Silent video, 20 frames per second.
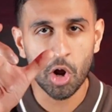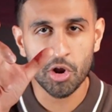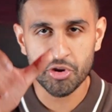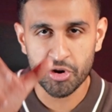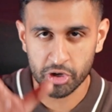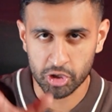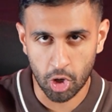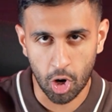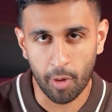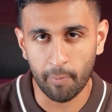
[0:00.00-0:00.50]
under
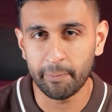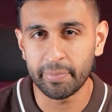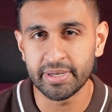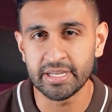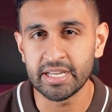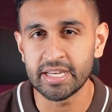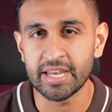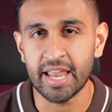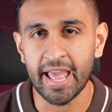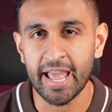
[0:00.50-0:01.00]

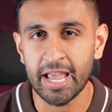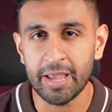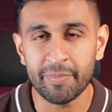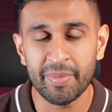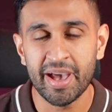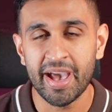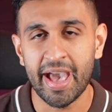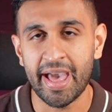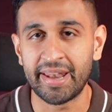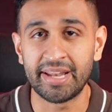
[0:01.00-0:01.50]
company name
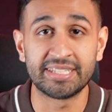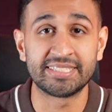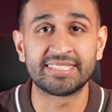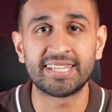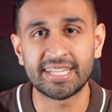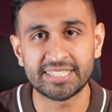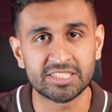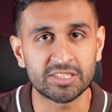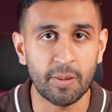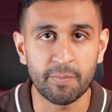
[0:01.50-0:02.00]
and it
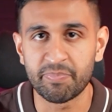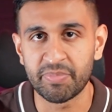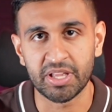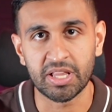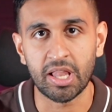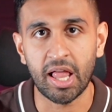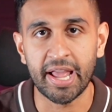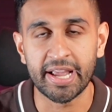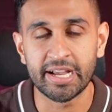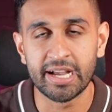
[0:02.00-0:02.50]
says something
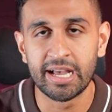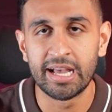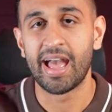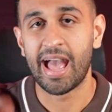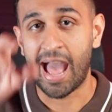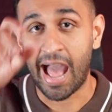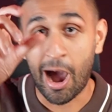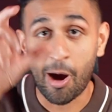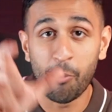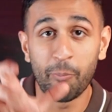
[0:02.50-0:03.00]
like
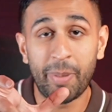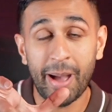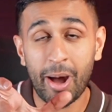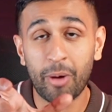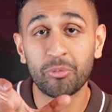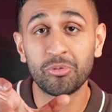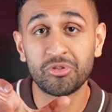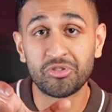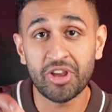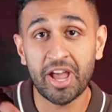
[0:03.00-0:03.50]

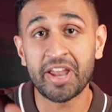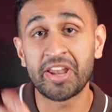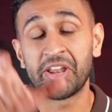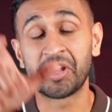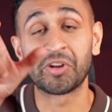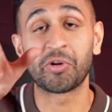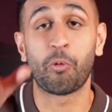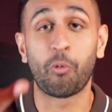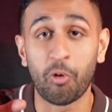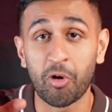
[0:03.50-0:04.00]
Outbound Gen
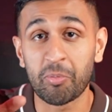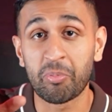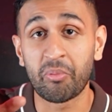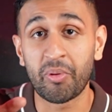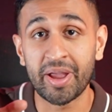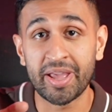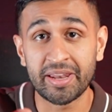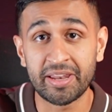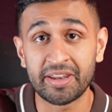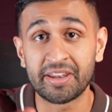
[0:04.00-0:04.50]

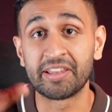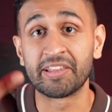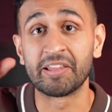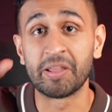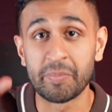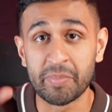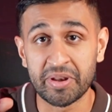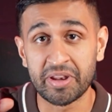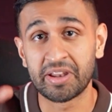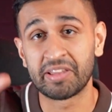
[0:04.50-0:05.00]
Incorporated
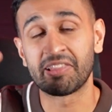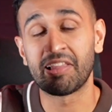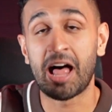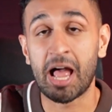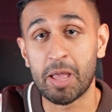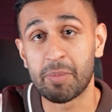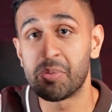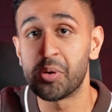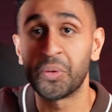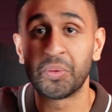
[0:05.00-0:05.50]
Limited
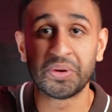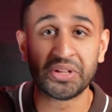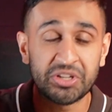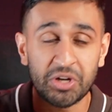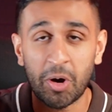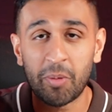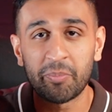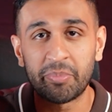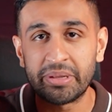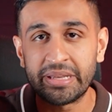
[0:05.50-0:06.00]
Liability
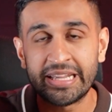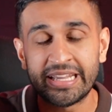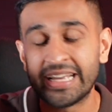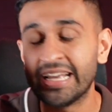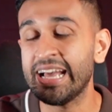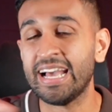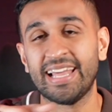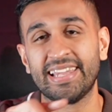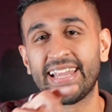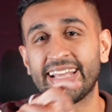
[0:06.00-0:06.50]
Company,
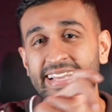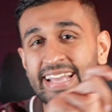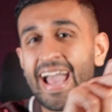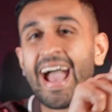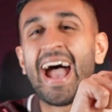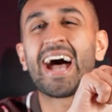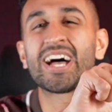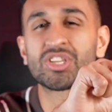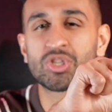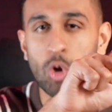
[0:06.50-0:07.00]
like it
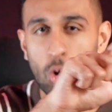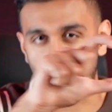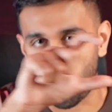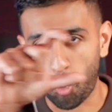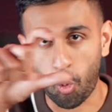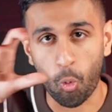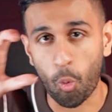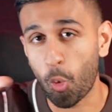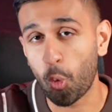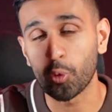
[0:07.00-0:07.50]
has the
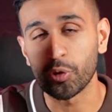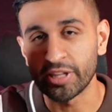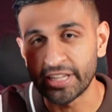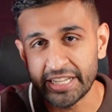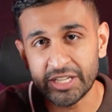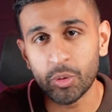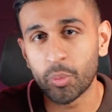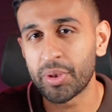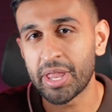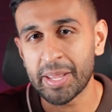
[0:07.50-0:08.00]
whole
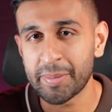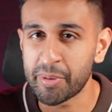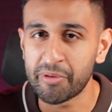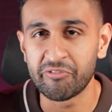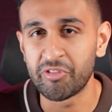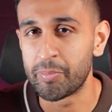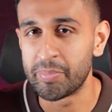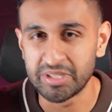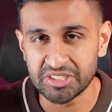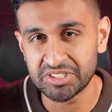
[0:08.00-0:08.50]
legal name of
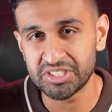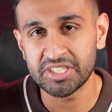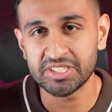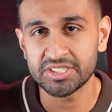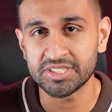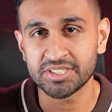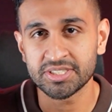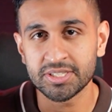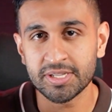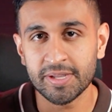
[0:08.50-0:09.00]
the
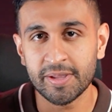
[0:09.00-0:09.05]
business.